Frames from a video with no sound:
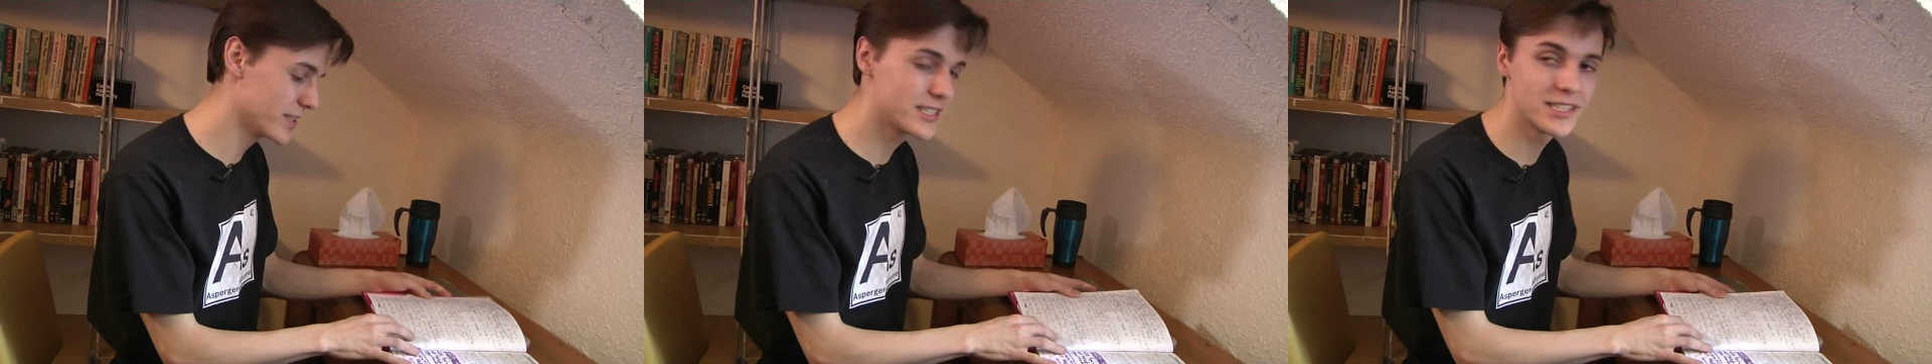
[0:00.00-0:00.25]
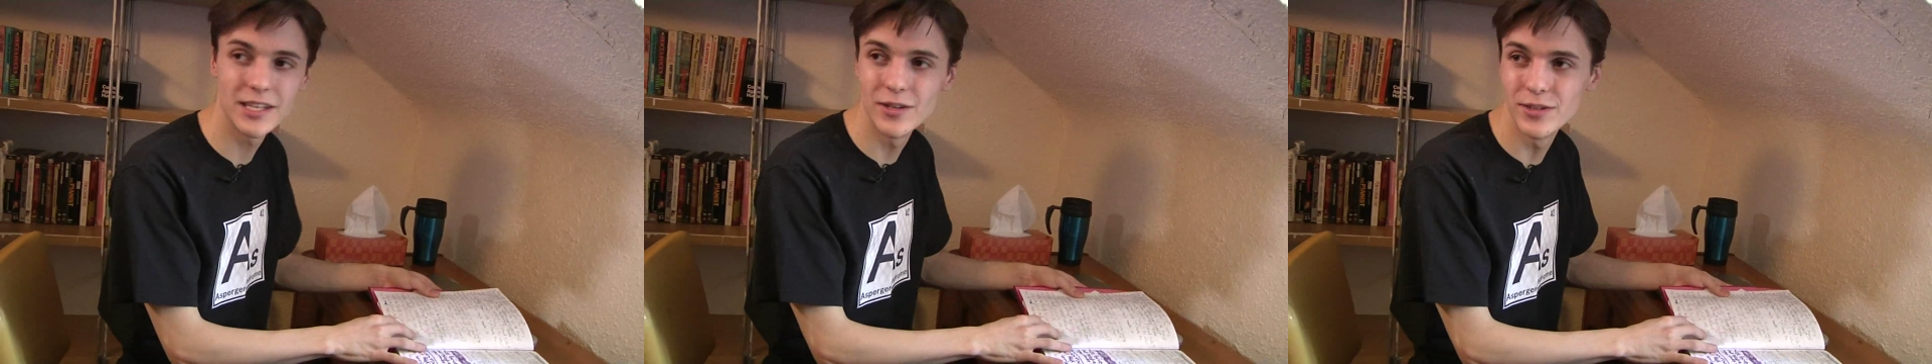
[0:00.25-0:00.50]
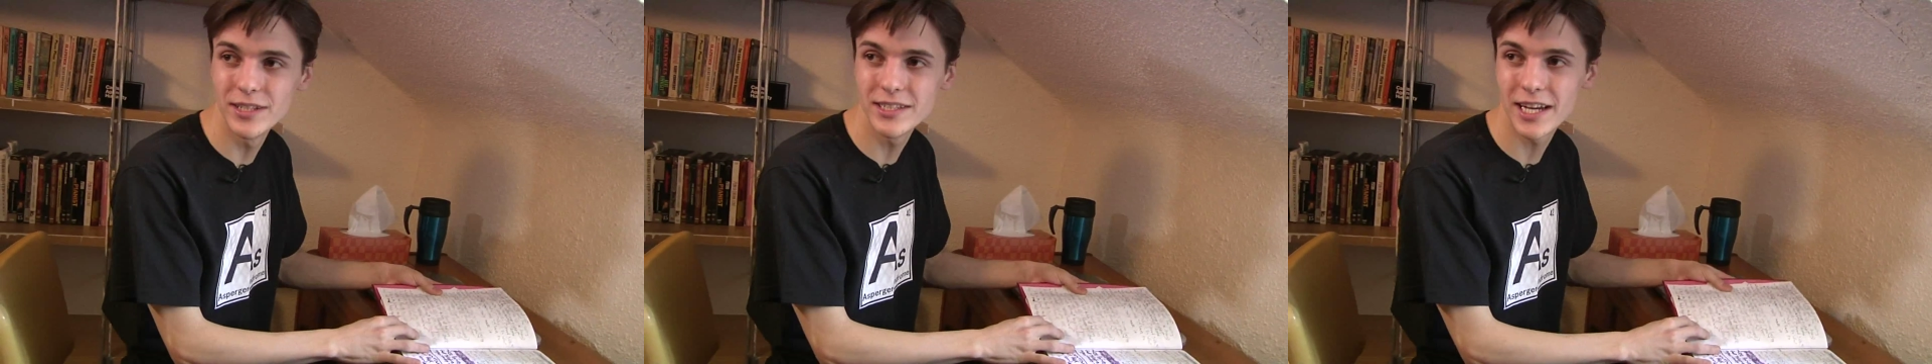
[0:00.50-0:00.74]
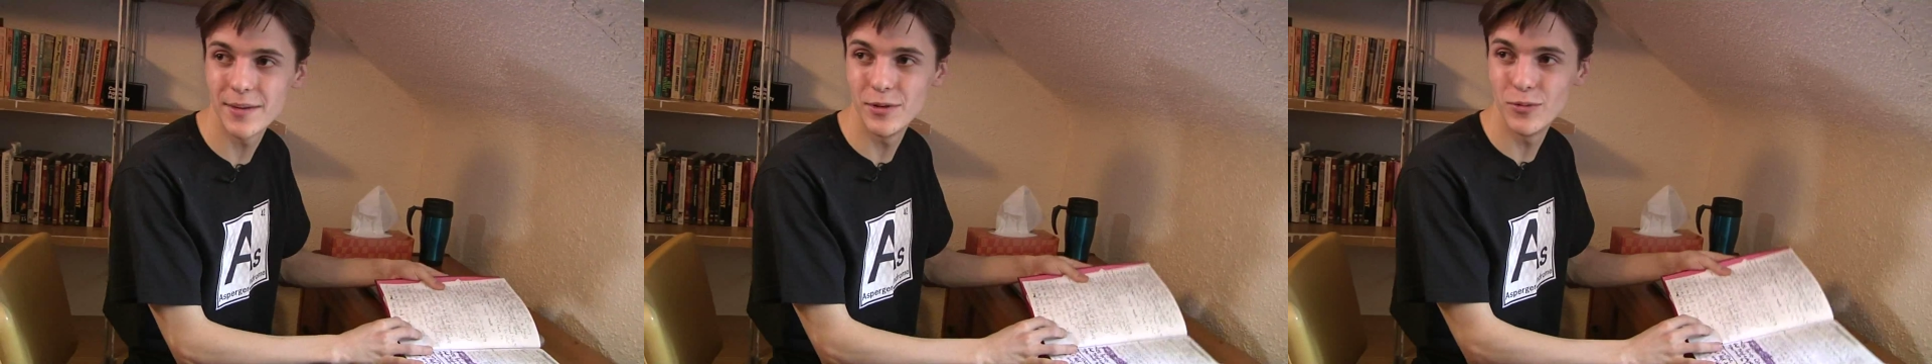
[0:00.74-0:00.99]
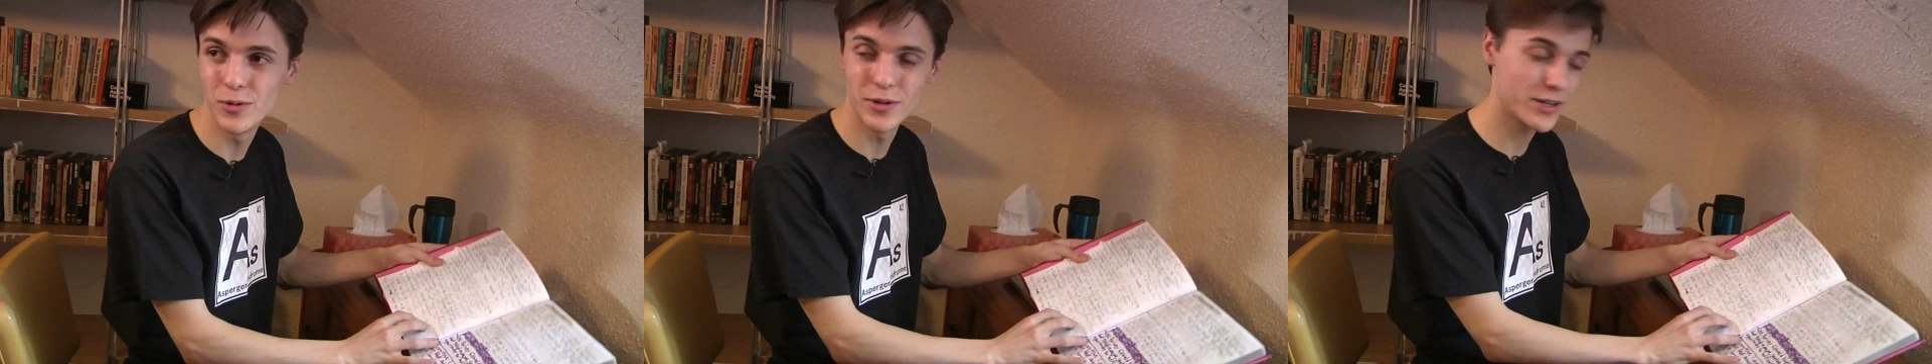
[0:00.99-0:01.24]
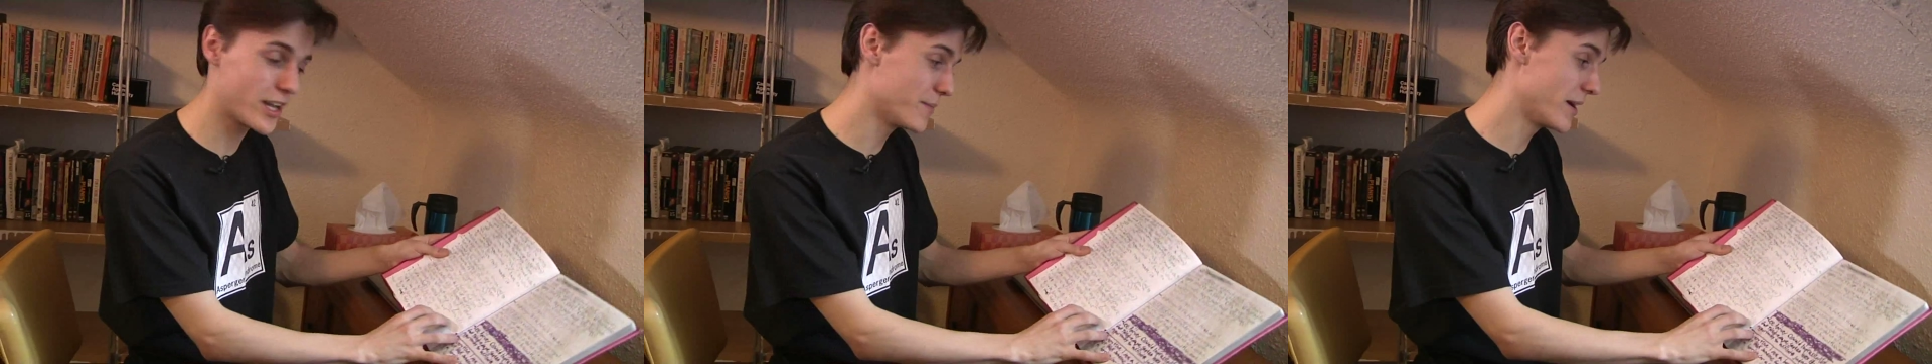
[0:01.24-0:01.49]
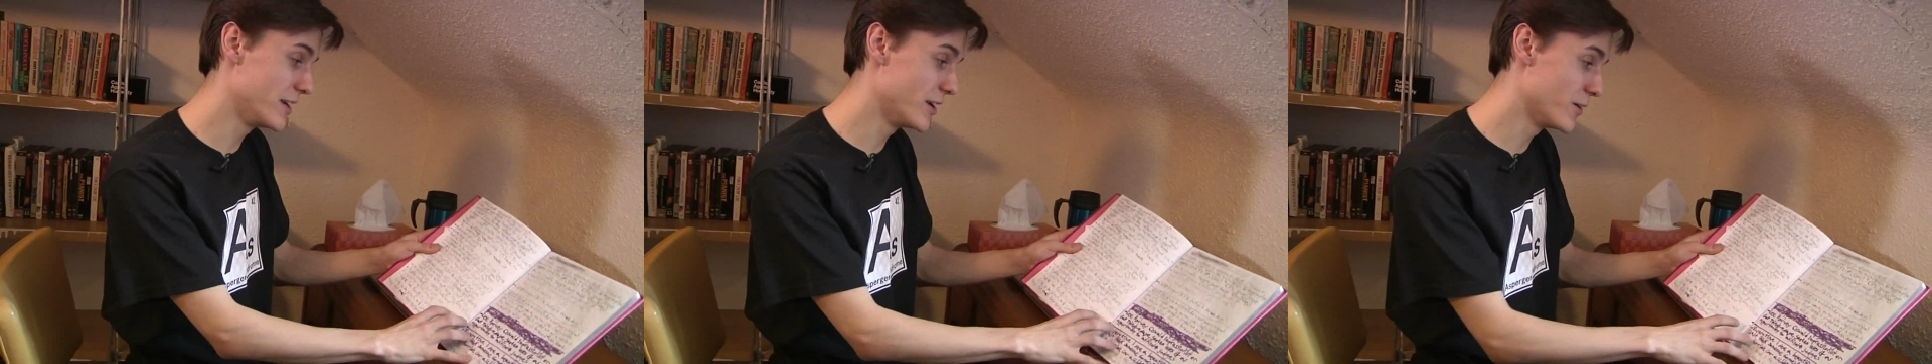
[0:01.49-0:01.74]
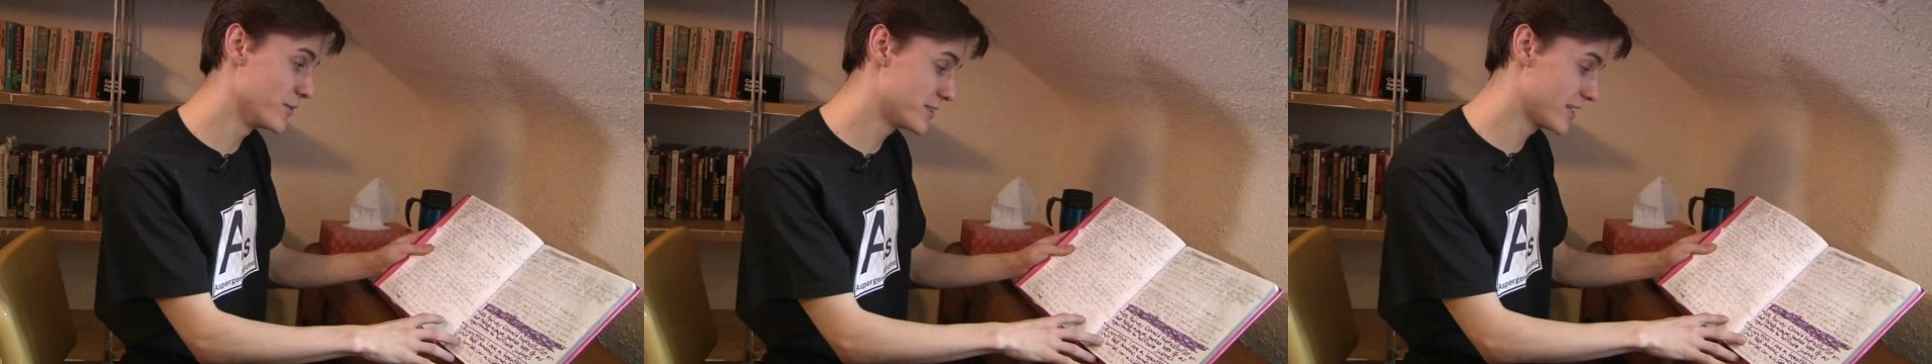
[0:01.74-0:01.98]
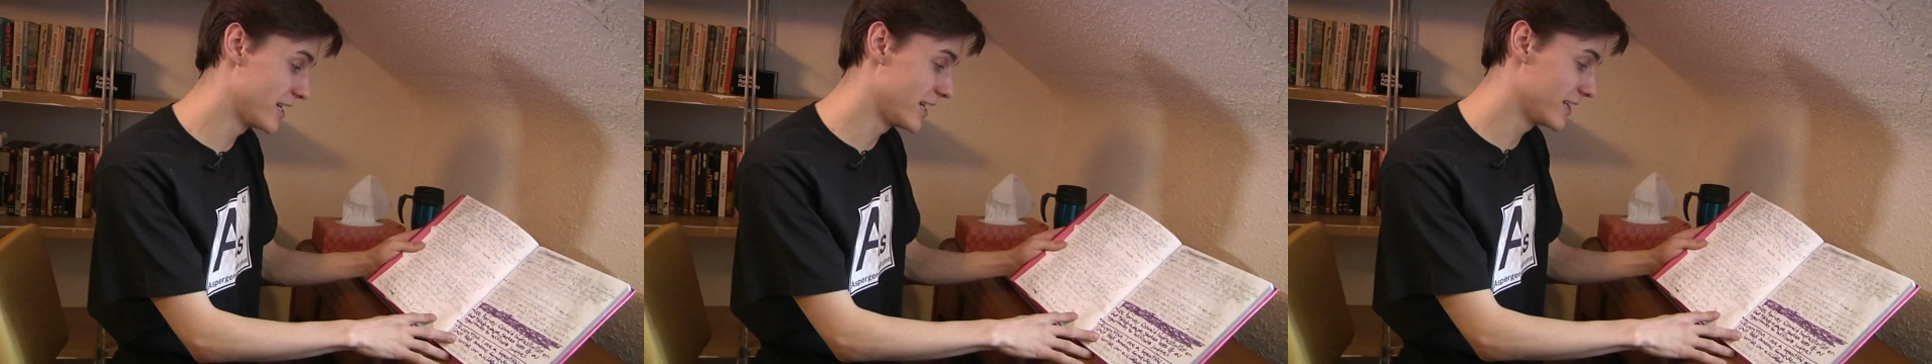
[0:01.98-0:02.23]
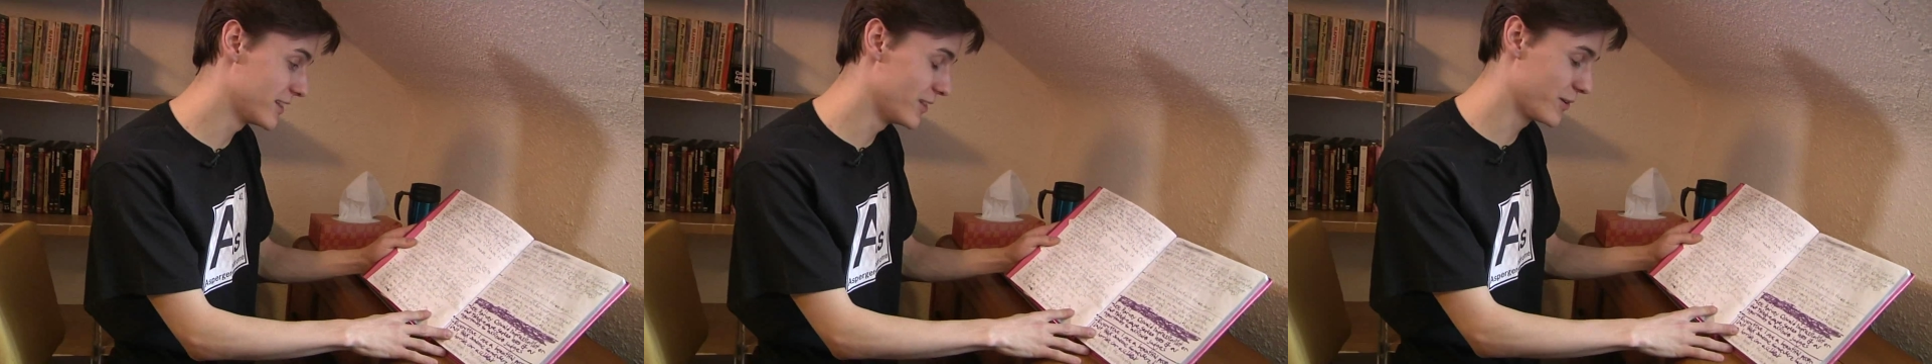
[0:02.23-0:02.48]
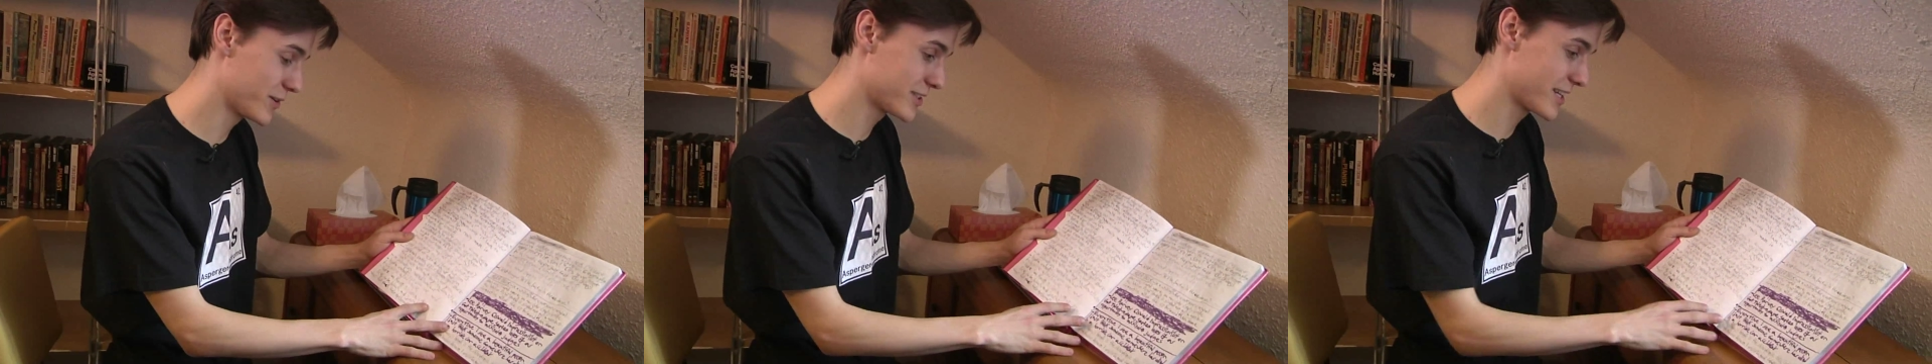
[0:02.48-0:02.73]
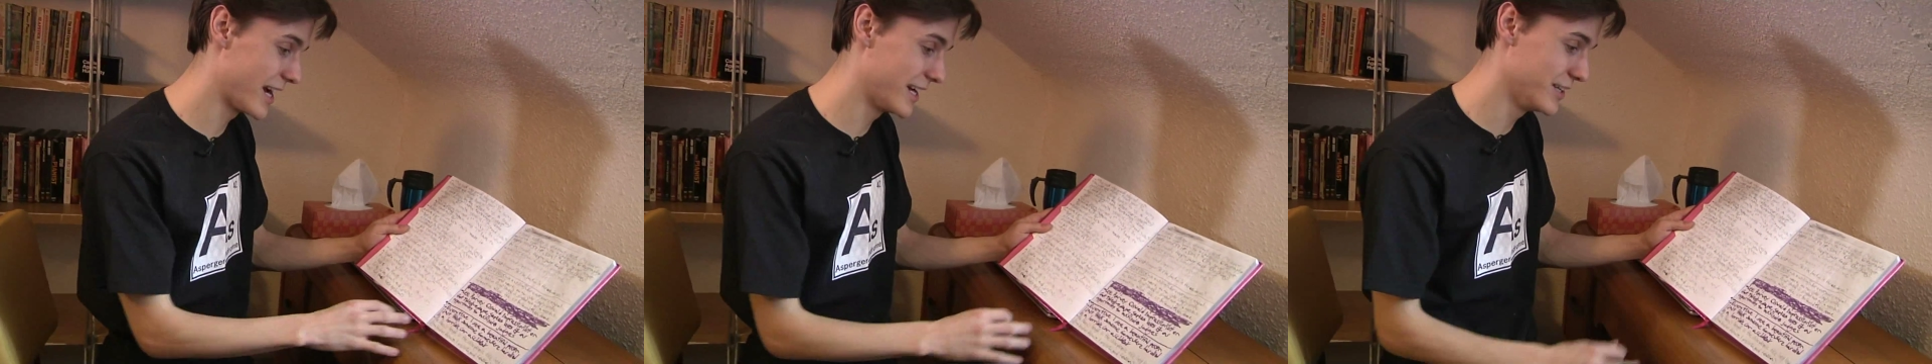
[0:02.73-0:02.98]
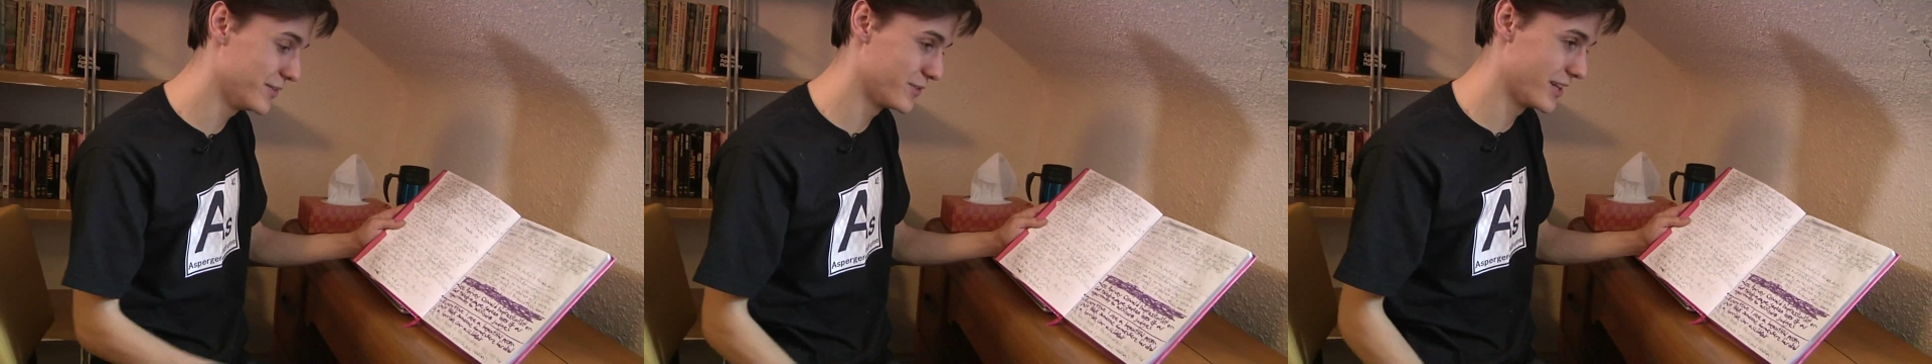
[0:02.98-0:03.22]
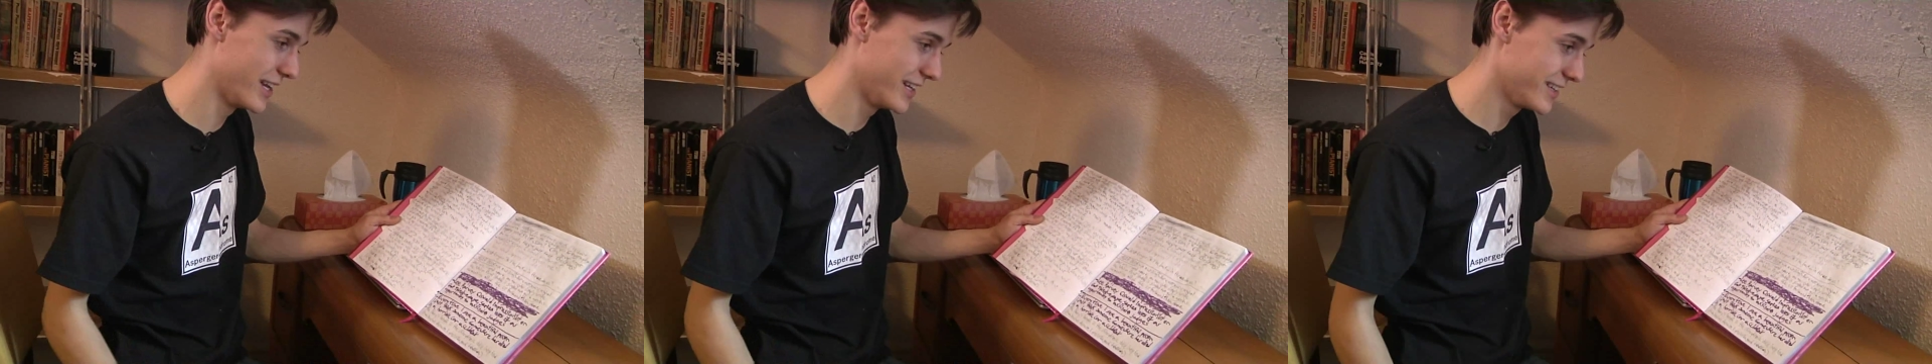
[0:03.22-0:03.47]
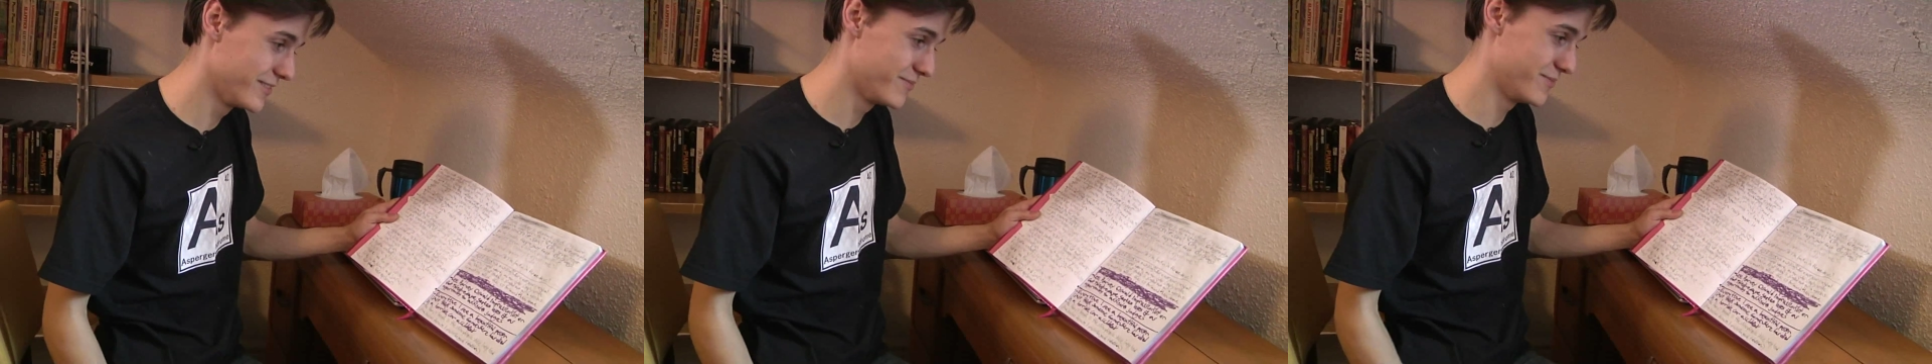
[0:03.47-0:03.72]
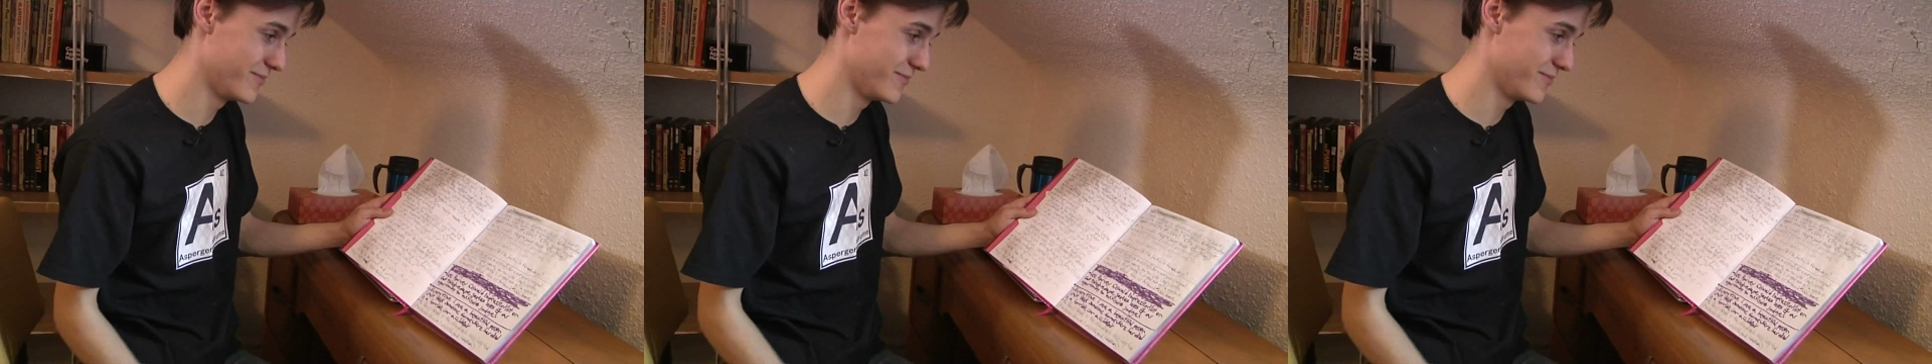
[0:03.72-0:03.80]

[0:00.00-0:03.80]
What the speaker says: But this is the only time you will look at my notes and it looks kind of like